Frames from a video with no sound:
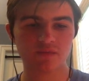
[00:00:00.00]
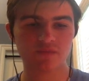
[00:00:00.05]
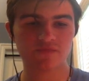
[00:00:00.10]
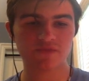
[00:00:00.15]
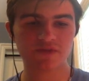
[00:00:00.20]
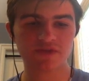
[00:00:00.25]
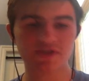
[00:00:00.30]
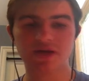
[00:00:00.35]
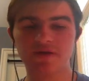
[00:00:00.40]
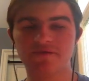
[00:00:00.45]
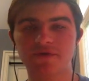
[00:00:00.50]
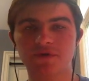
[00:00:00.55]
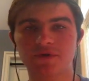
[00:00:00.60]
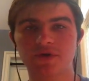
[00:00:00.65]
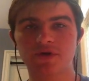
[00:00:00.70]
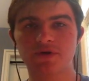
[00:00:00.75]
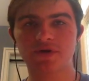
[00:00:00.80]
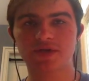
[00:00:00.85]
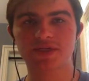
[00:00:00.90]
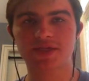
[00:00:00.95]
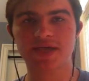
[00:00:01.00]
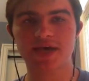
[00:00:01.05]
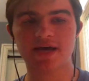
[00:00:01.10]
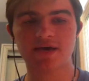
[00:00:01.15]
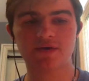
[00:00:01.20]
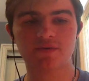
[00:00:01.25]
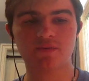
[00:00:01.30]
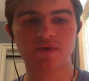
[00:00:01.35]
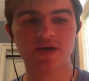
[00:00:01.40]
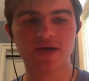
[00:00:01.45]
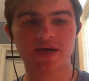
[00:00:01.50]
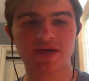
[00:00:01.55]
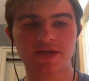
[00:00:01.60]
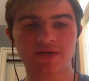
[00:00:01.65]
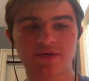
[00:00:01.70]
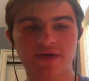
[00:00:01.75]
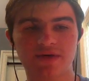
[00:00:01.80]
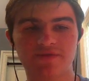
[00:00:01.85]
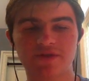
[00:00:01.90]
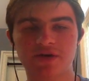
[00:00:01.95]
first off, you'll notice that when I
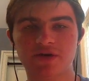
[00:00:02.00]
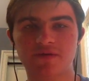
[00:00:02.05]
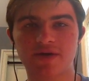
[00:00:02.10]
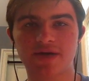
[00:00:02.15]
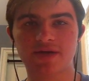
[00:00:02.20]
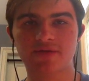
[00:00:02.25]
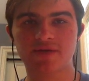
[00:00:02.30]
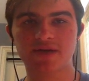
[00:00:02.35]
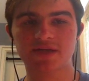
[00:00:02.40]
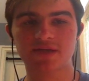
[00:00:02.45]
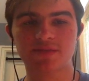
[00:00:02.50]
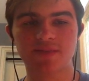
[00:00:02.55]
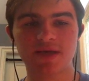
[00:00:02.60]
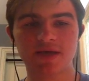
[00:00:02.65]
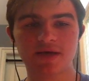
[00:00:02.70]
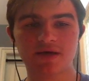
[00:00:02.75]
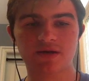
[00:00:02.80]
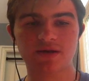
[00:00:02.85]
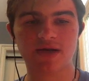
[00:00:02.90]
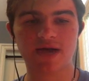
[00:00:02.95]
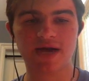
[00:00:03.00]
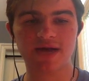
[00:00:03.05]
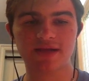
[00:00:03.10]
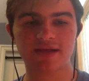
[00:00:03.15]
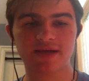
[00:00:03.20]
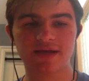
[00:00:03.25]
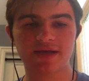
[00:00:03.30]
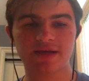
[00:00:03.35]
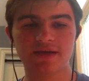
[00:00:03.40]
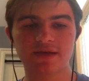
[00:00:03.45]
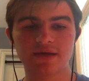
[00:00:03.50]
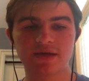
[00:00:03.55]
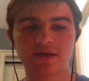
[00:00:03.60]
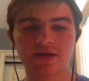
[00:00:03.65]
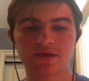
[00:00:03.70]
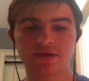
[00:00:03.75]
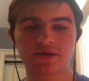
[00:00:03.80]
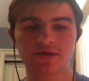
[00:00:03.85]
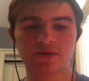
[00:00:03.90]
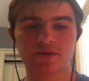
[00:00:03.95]
do have the correct recipe, it'll highlight
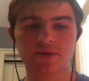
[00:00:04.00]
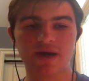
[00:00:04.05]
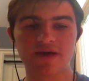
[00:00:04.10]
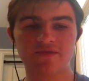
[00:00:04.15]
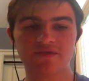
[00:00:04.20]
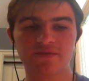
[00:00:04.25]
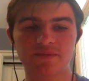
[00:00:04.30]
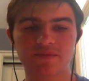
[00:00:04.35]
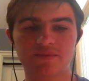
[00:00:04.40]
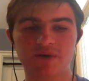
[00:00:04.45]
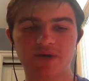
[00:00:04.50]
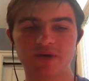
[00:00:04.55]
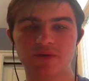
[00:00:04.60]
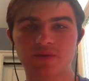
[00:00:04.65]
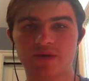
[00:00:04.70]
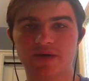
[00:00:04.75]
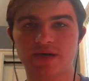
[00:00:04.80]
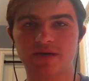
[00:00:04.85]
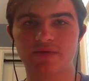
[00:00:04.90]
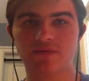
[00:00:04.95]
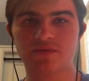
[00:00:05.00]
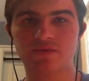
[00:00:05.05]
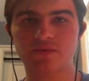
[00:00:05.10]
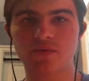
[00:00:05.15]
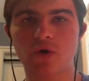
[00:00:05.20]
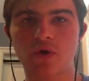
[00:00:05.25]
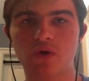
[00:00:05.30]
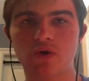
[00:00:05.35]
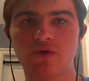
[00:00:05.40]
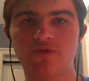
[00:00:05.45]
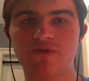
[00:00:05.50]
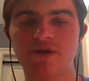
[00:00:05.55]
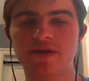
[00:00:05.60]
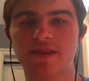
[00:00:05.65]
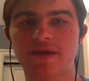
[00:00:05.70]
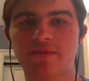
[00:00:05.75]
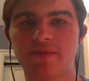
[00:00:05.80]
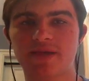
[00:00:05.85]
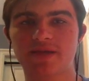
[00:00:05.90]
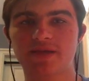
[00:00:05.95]
the craft button when I roll over it.